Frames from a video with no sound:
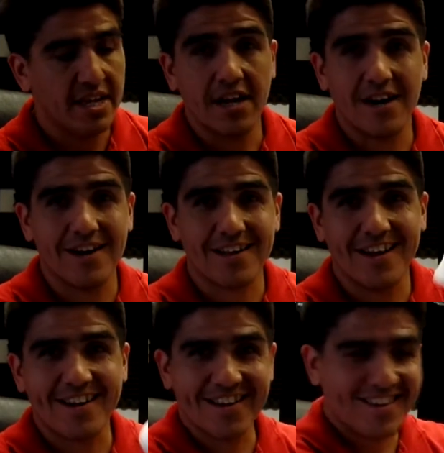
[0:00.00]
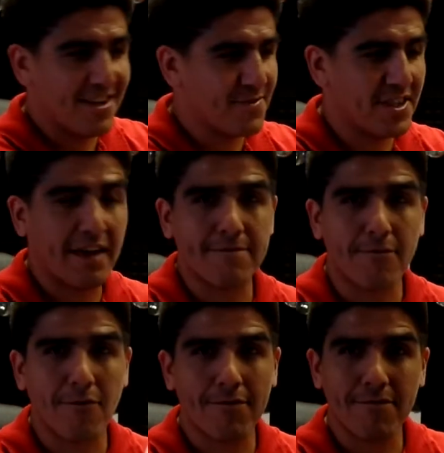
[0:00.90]
kind of gives you that
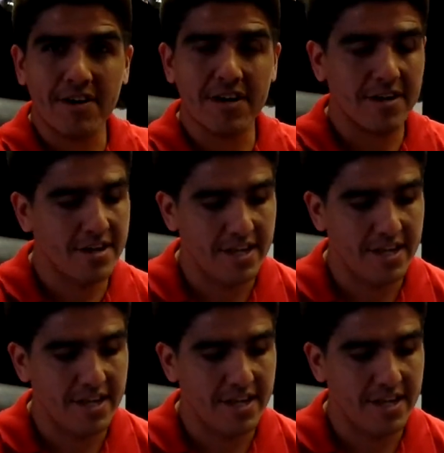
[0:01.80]
forefoot.